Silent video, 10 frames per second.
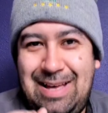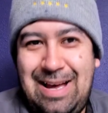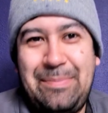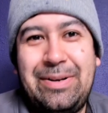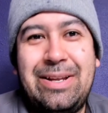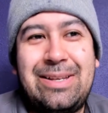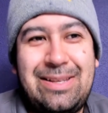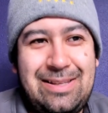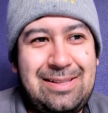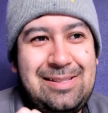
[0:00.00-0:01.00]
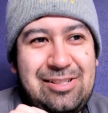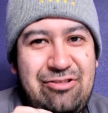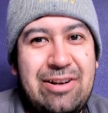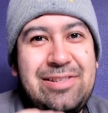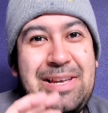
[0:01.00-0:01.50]
I'm going to
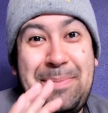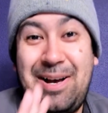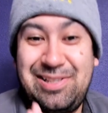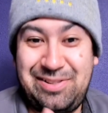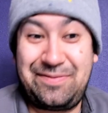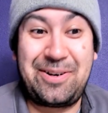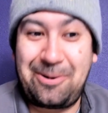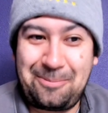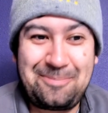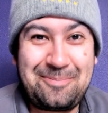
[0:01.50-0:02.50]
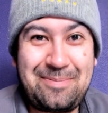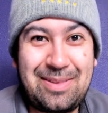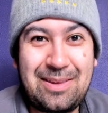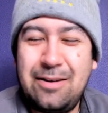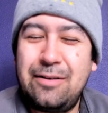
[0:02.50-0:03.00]
try to stay positive here.
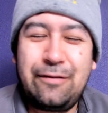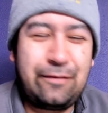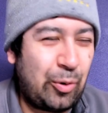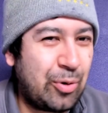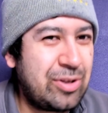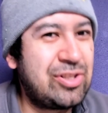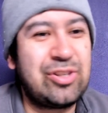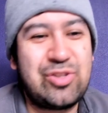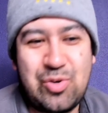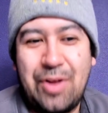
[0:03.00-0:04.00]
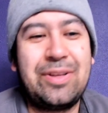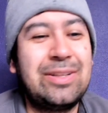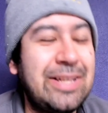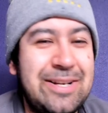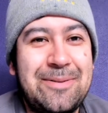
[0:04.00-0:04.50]
Florida took a 2-0 lead.